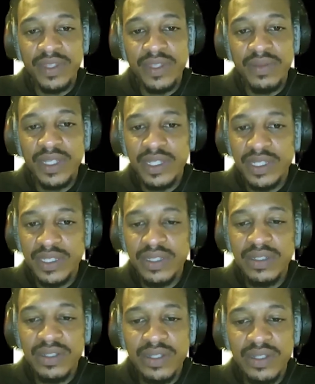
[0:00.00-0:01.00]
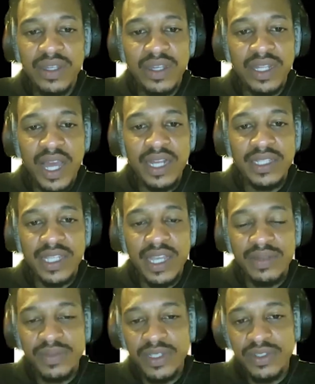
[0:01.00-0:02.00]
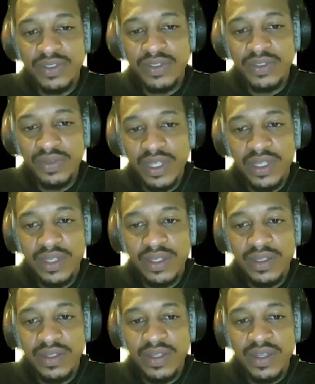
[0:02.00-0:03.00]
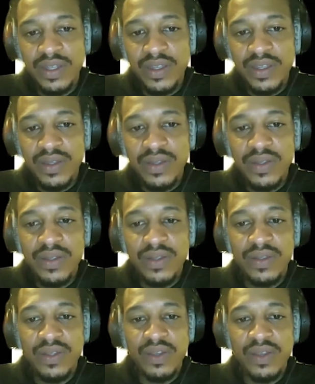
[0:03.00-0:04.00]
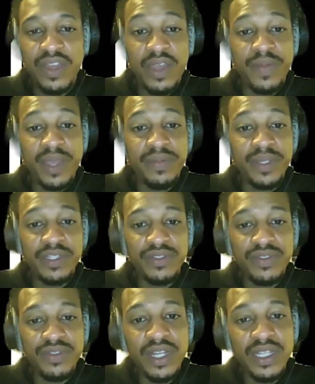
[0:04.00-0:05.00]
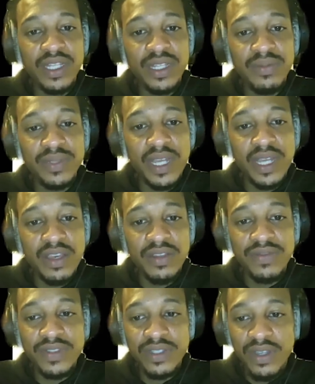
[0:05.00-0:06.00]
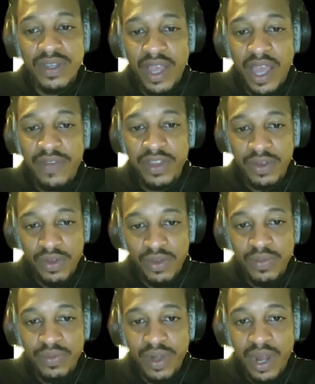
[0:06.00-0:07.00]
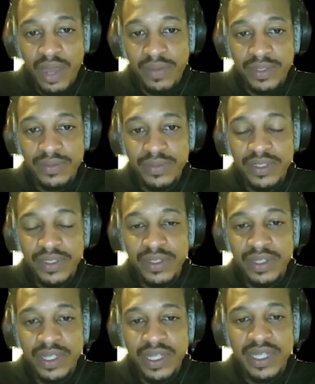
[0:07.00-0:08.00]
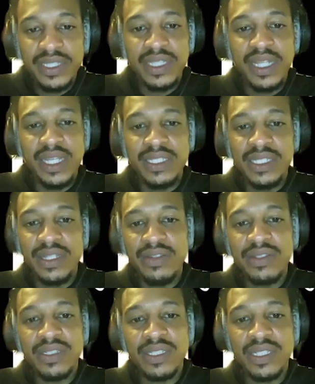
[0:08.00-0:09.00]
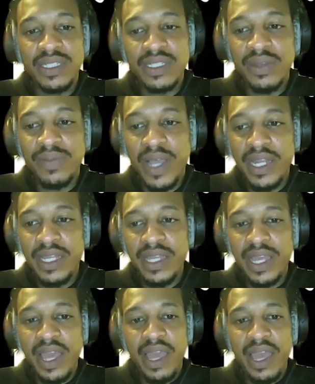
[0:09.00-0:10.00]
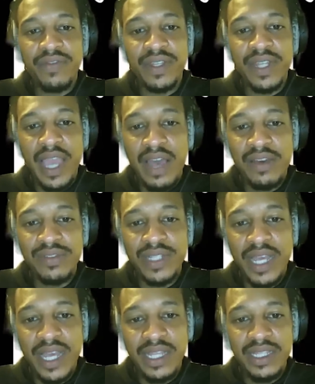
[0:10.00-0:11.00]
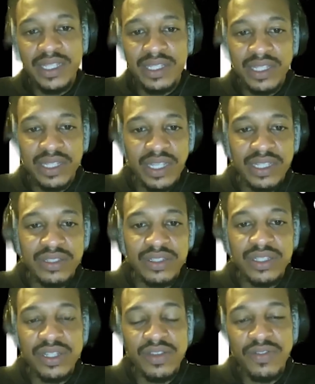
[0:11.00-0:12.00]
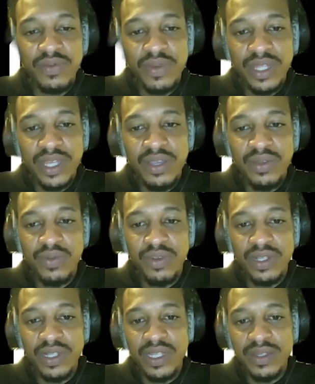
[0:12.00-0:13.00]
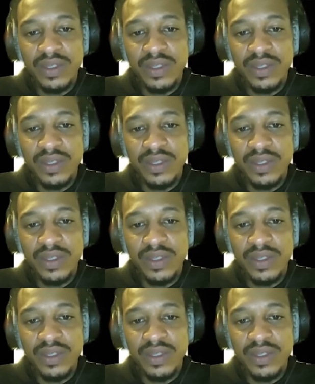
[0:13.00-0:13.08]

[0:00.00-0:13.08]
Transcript: Because a lot of times there's truth in it. Though they may be struggling themselves or have their own problems, it's easier to see somebody from the outside than to look at yourself with inwardly.